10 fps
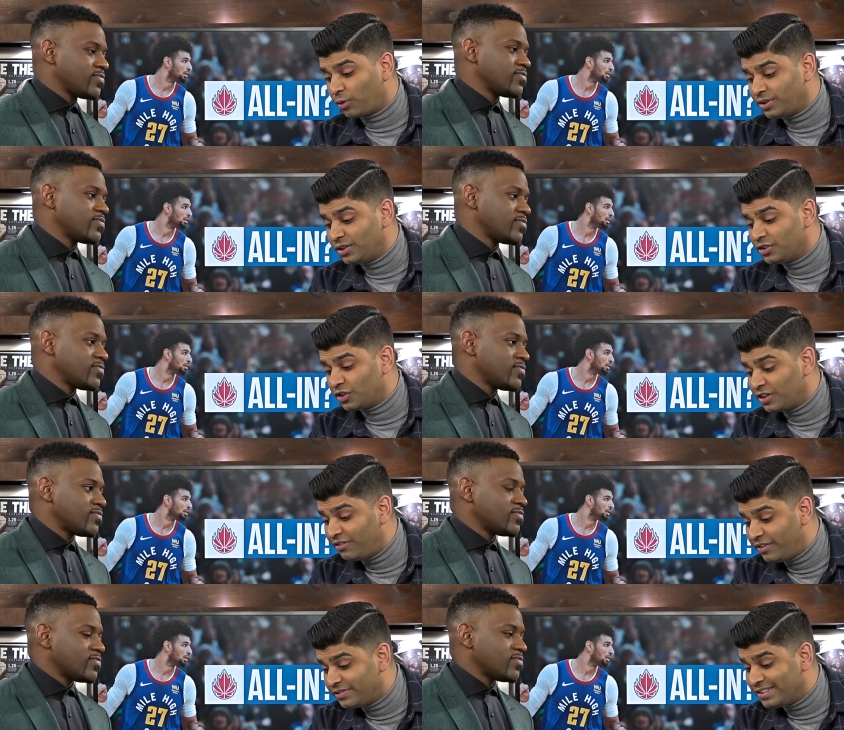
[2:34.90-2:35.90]
Speaker 1: ranked fourteenth,
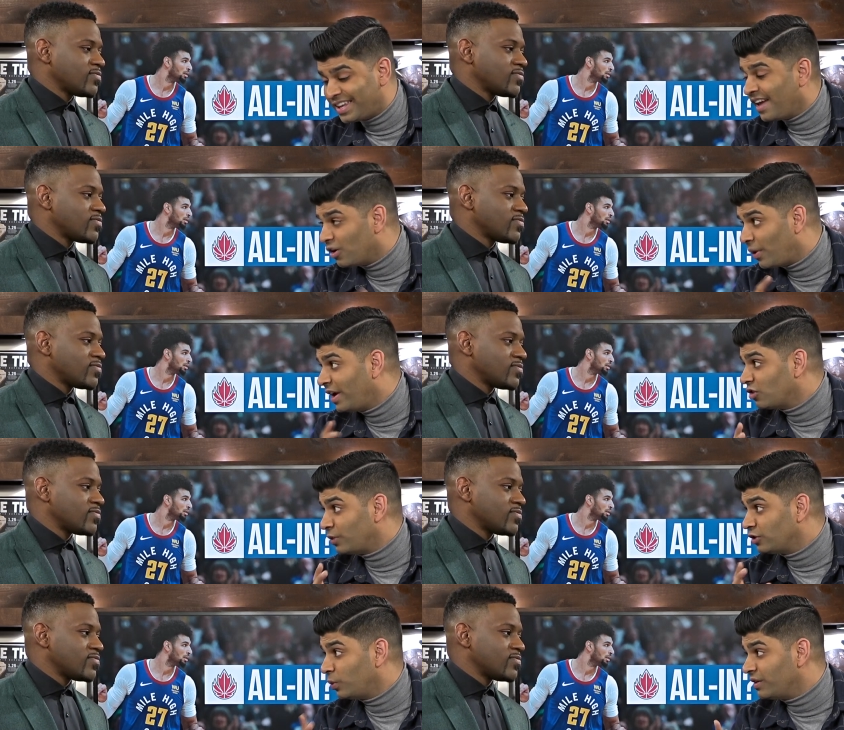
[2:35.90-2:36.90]
Turkey fifteenth. Canada right
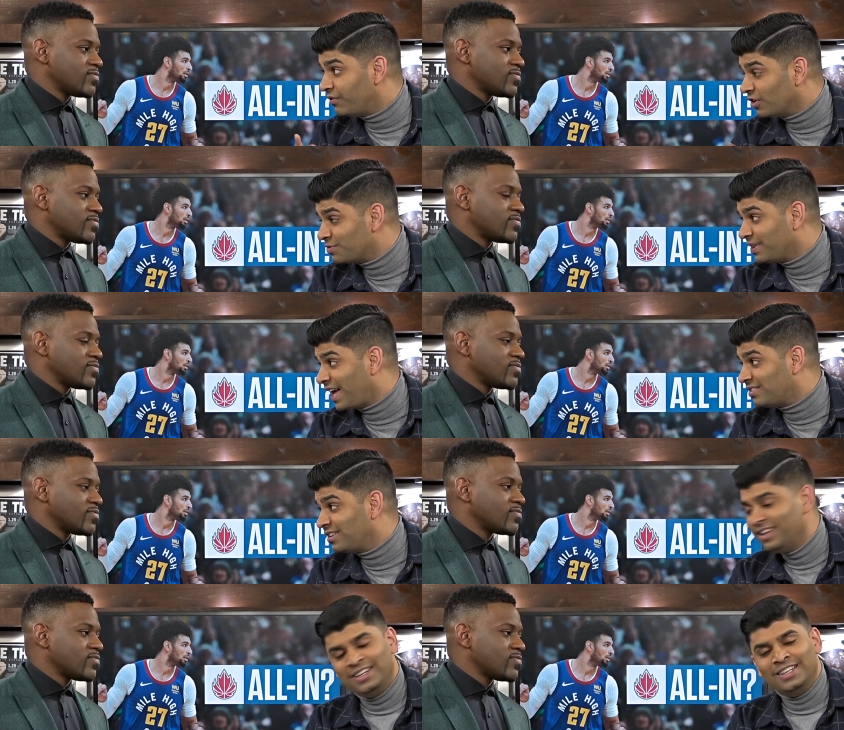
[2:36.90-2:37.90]
now is ranked twenty-first, but
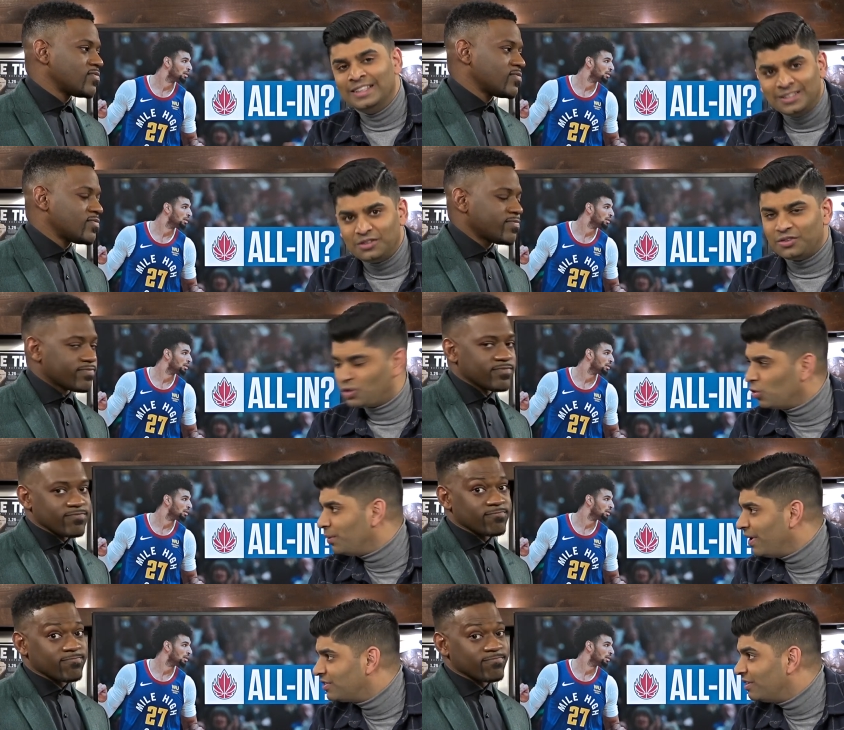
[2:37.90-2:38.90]
that's
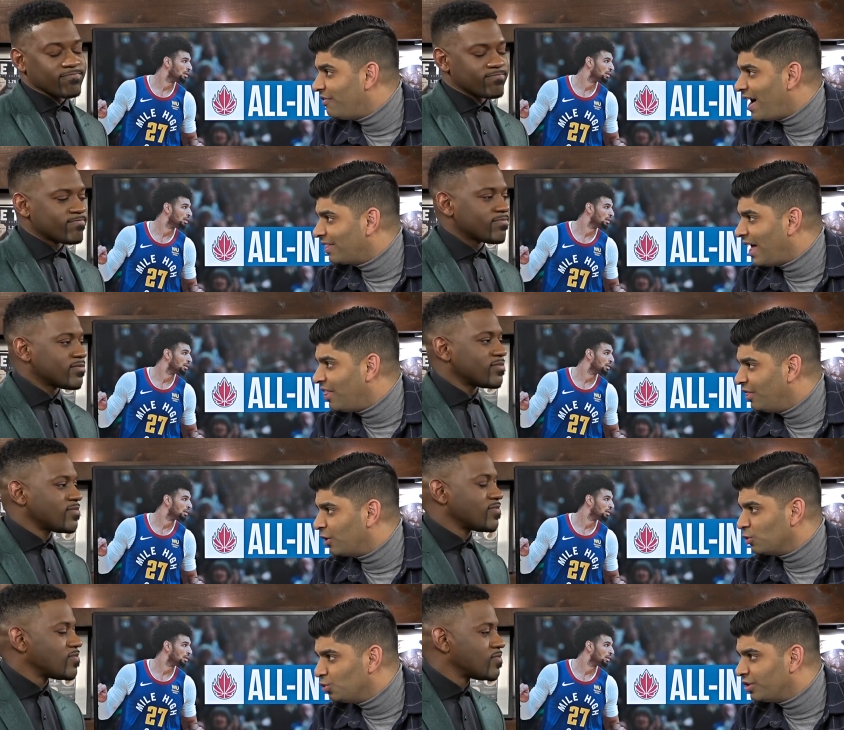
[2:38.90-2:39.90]
solely based on the fact
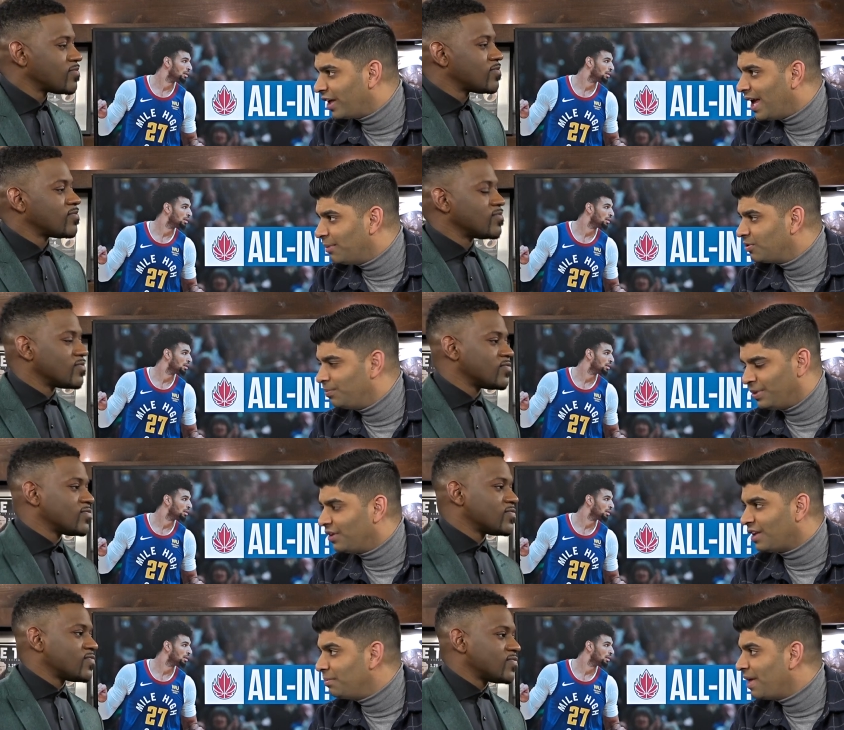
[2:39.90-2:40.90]
that they're losing games
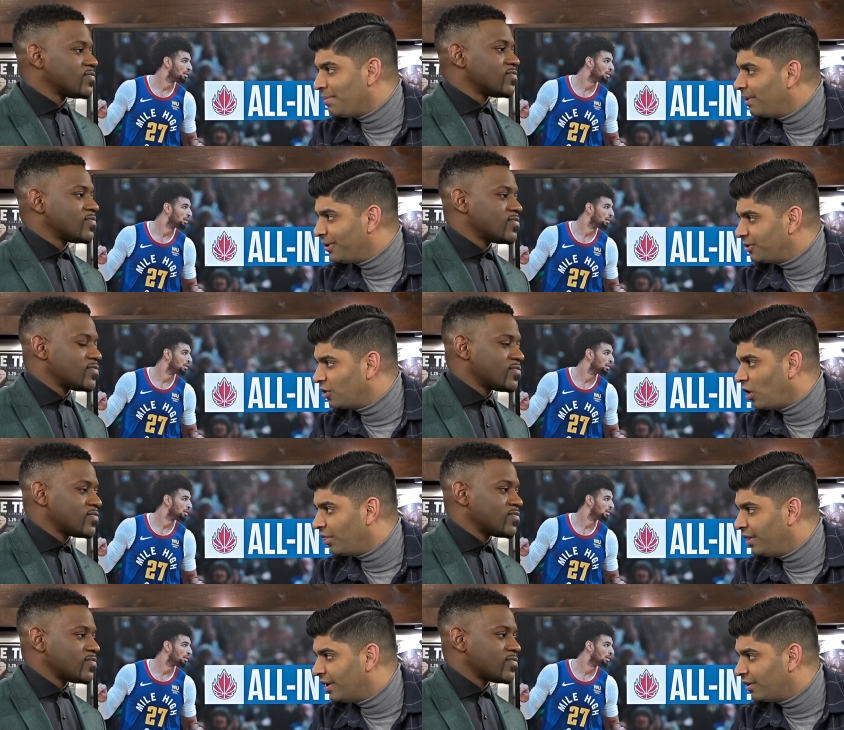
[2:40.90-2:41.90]
because N B A players are
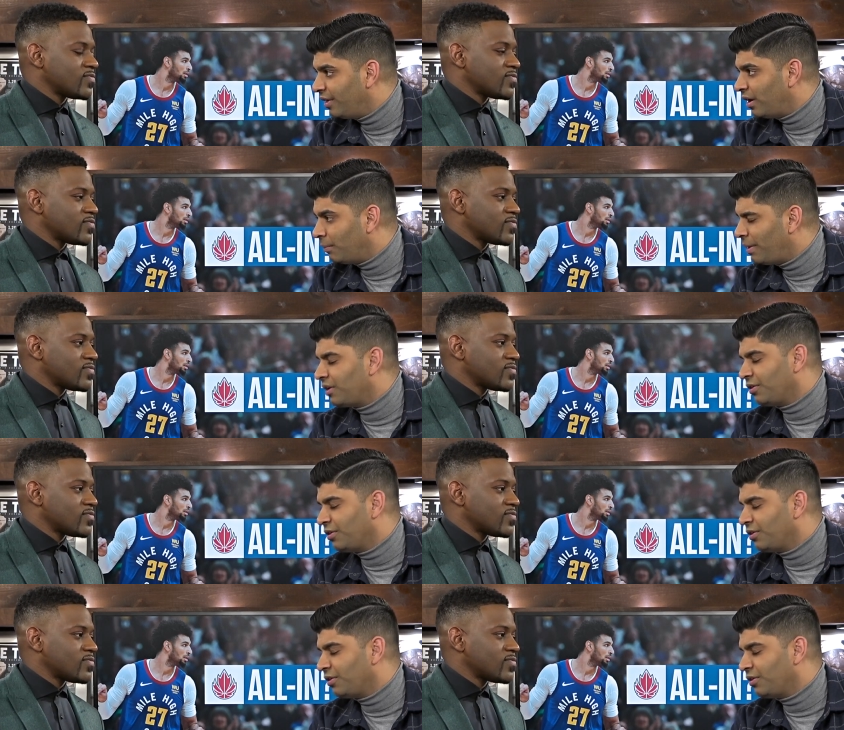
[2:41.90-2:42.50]
not there. They're